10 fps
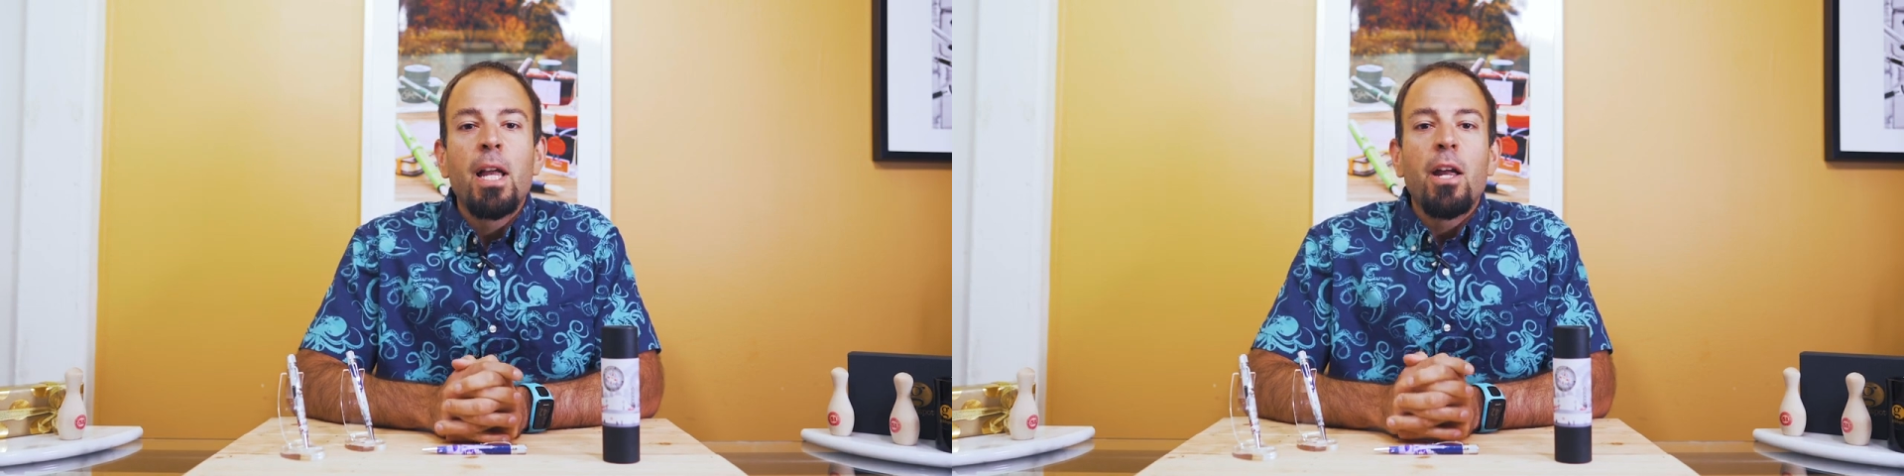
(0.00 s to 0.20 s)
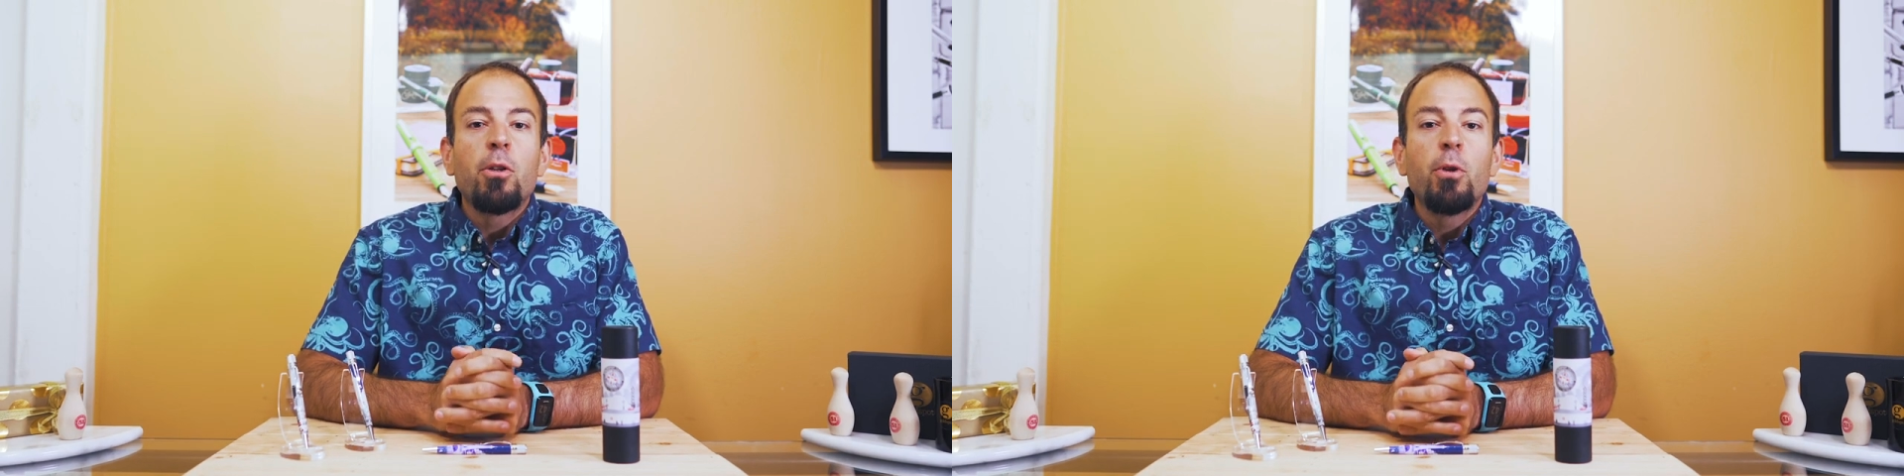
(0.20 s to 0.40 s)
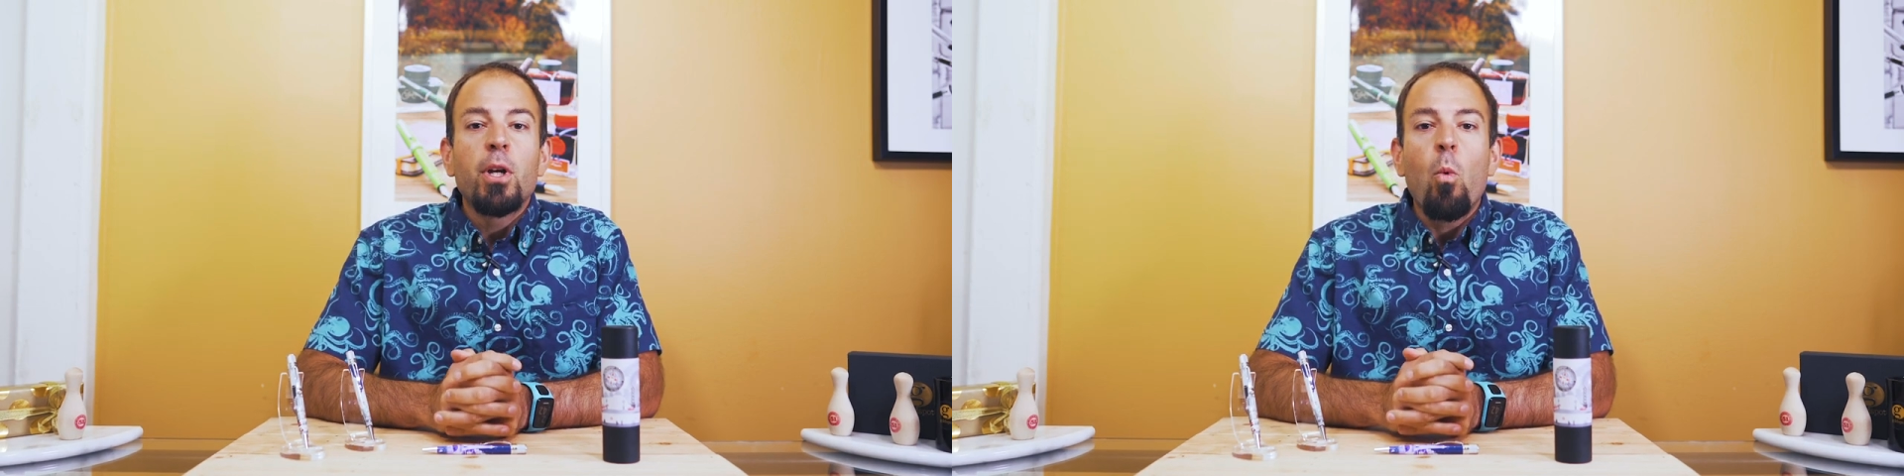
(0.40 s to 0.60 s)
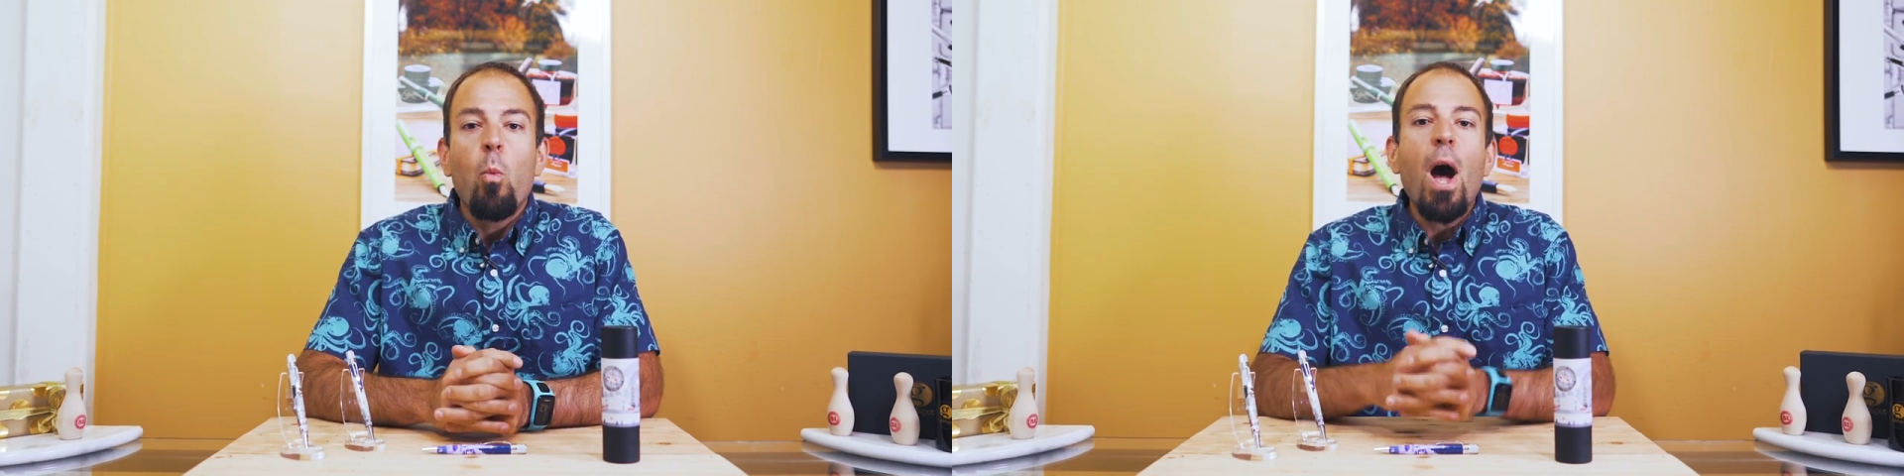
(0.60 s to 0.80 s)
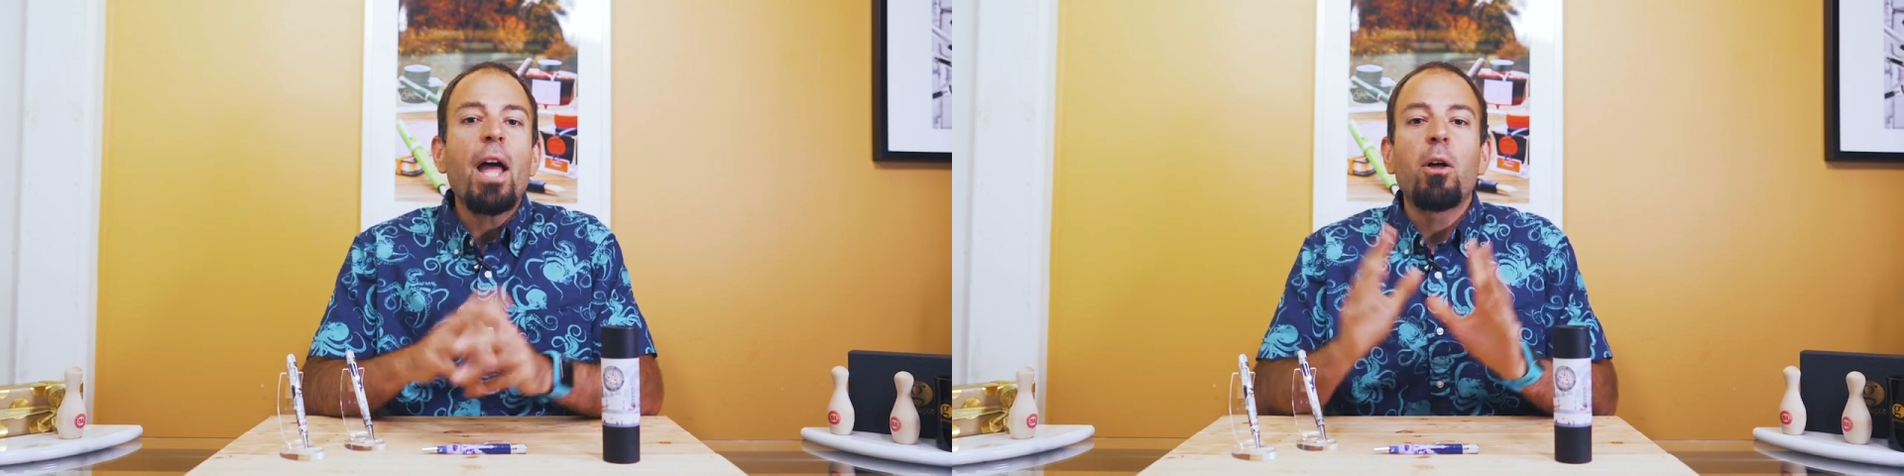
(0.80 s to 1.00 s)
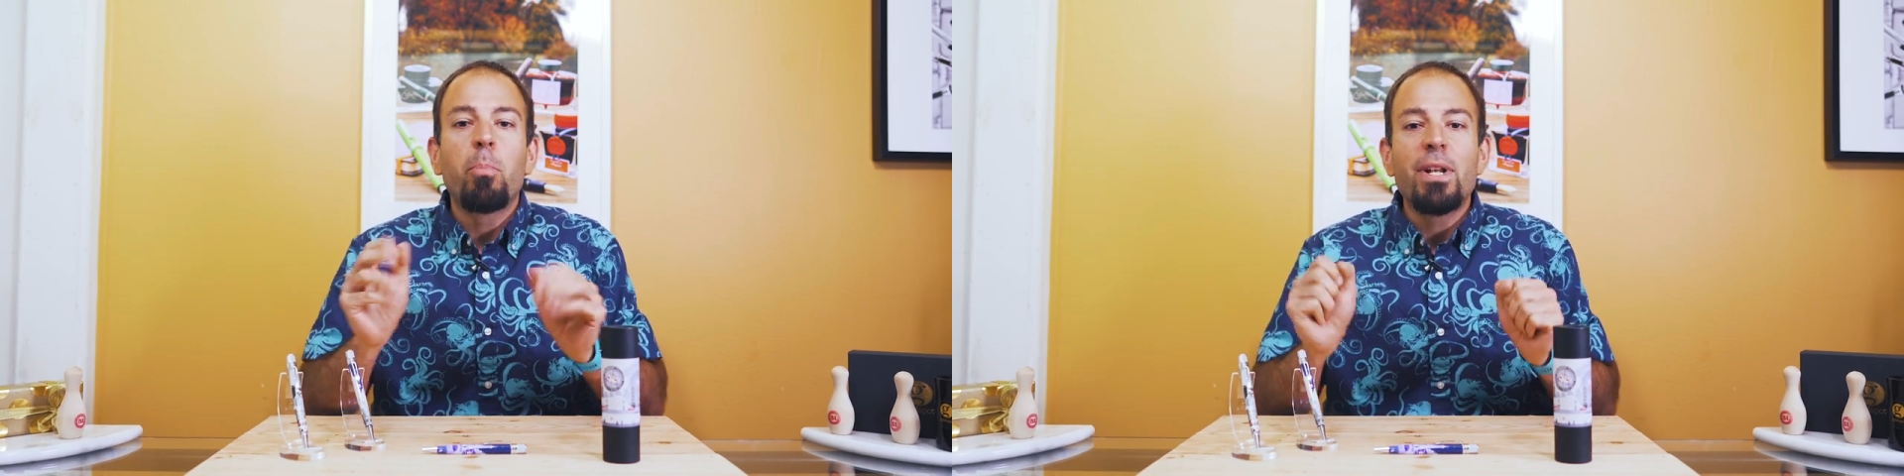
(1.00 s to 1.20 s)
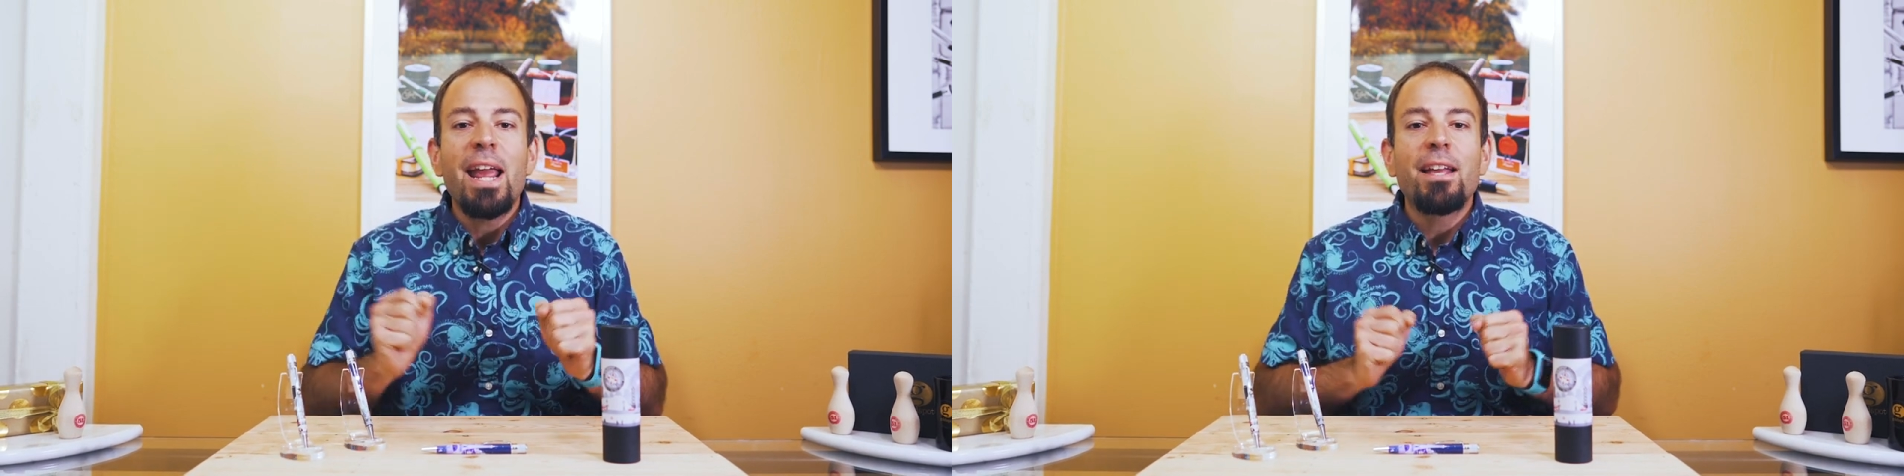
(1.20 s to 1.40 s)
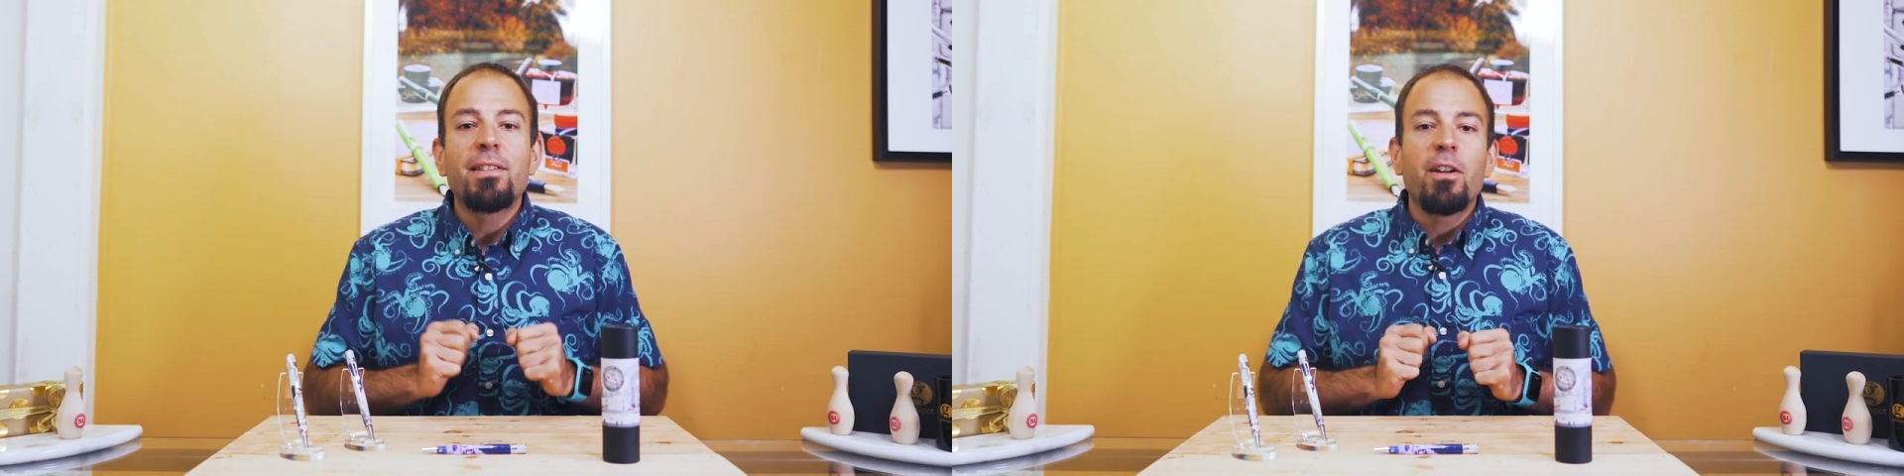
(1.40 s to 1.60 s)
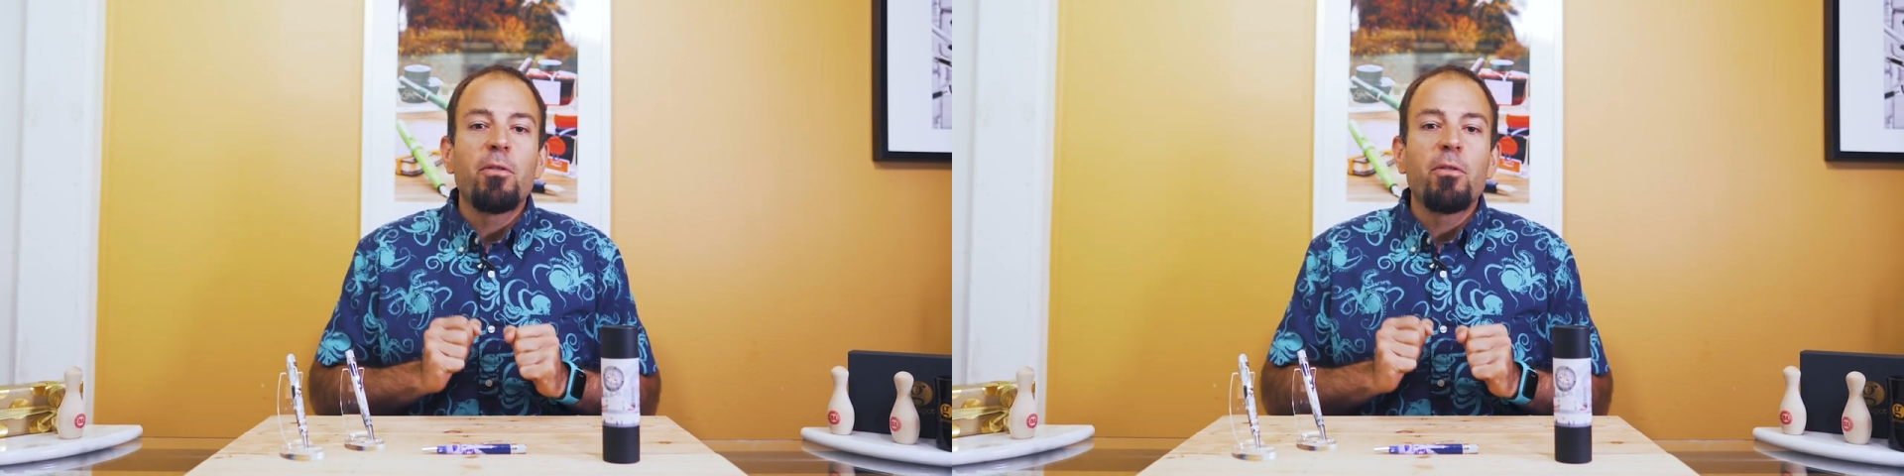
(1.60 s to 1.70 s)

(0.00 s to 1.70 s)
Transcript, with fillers: including a wild bonanza